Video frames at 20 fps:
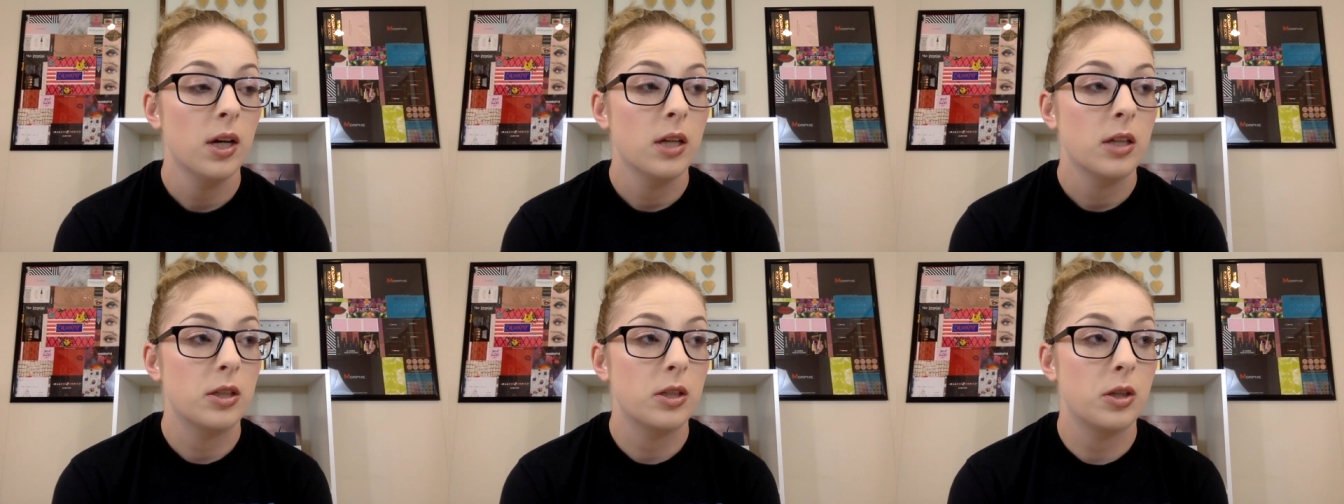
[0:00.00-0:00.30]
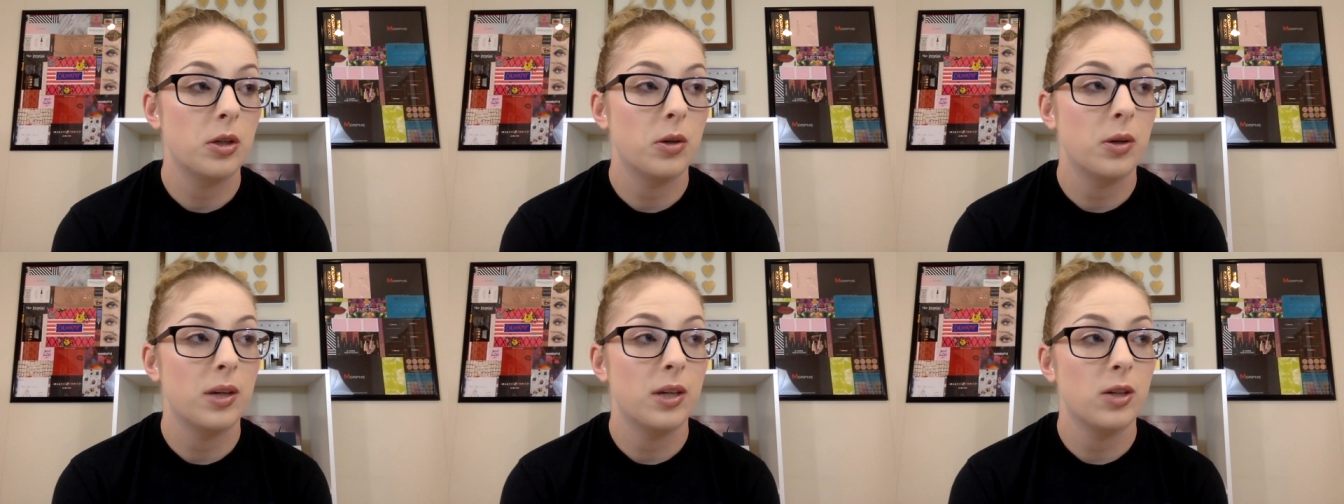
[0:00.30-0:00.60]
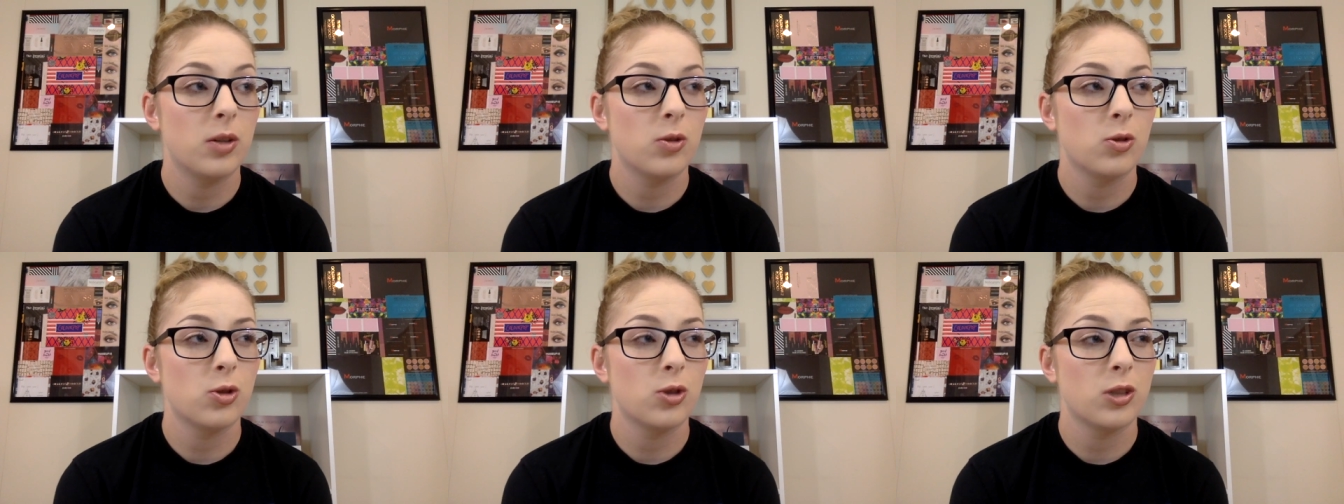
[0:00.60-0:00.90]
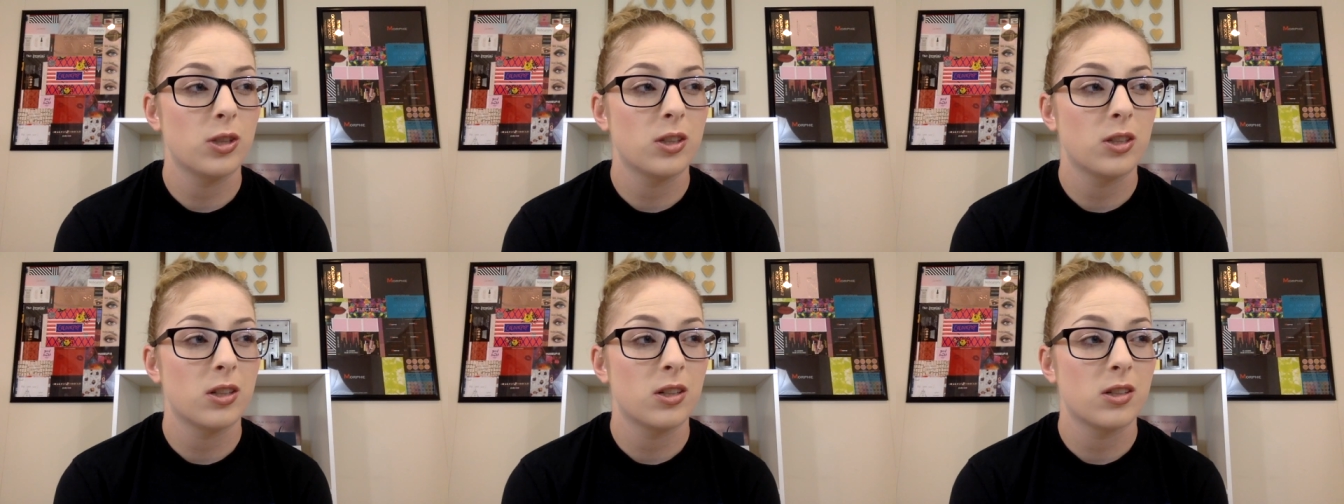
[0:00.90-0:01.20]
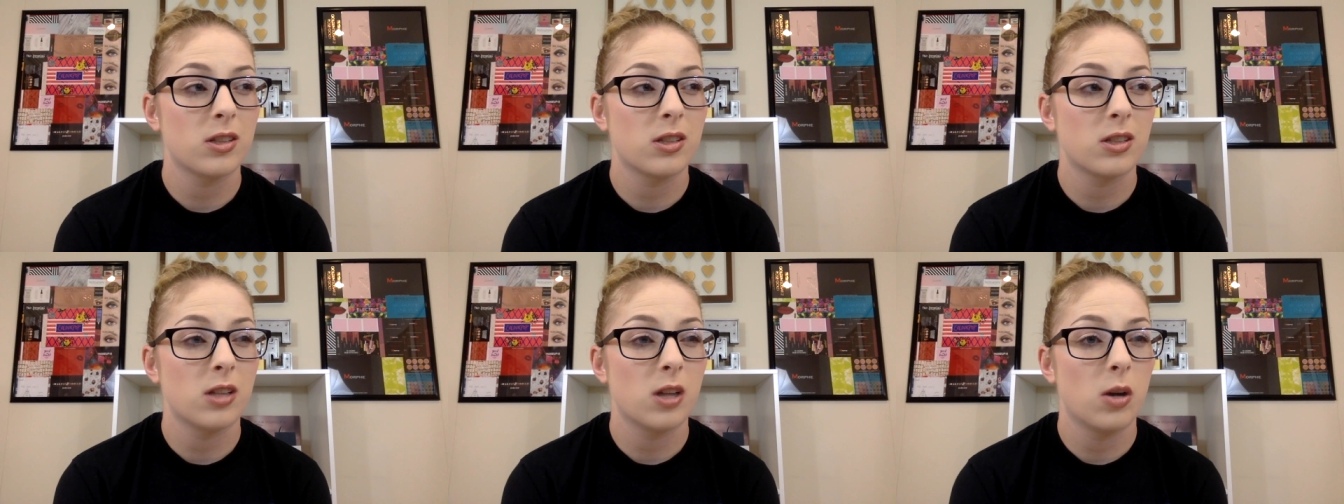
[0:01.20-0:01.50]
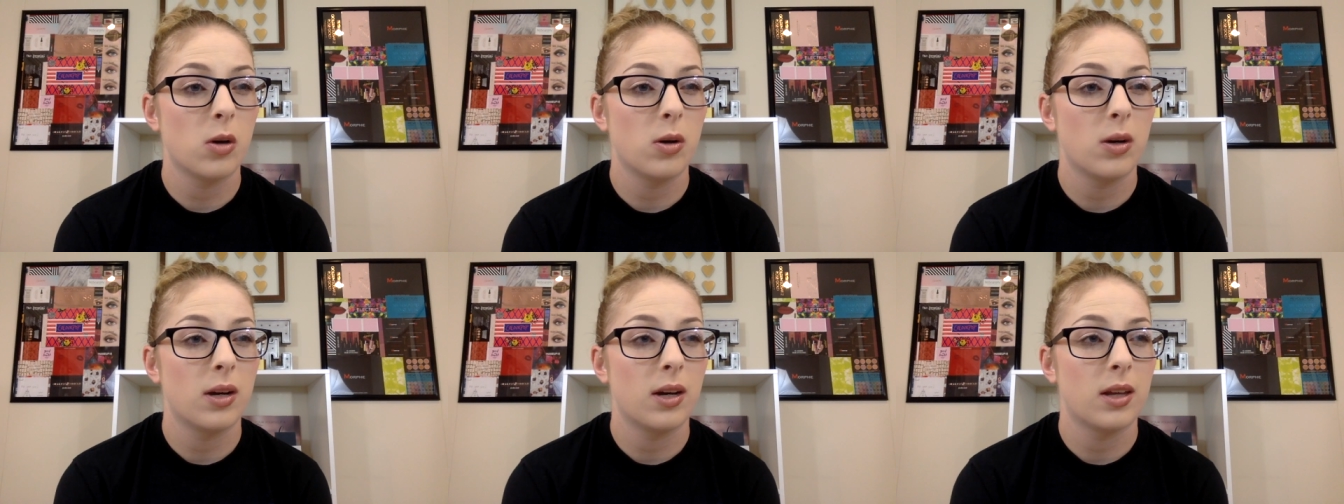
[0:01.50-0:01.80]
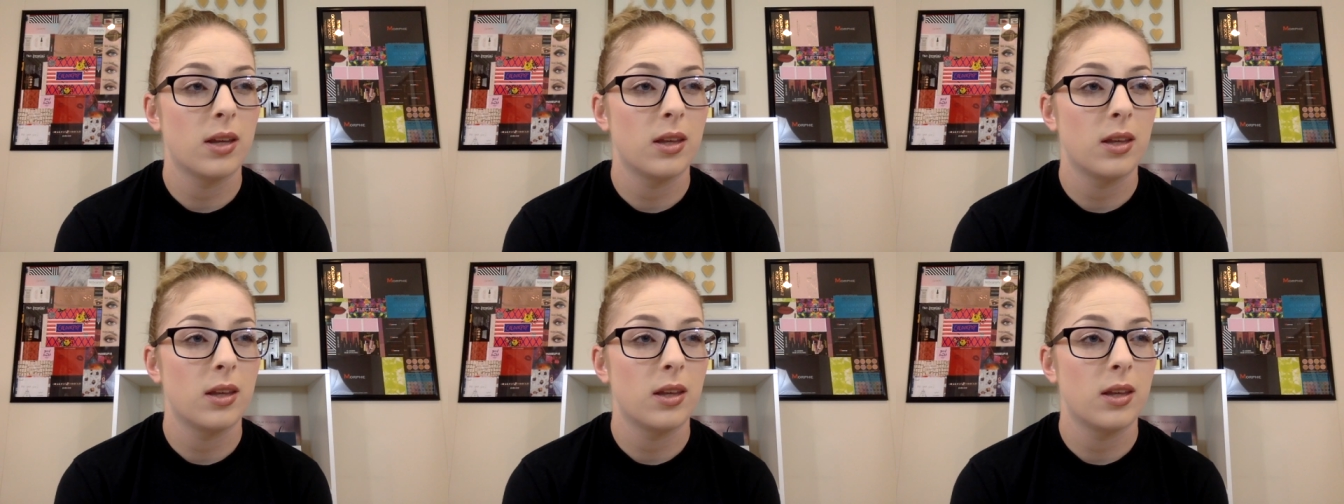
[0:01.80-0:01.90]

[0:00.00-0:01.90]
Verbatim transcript: So it usually starts snowing I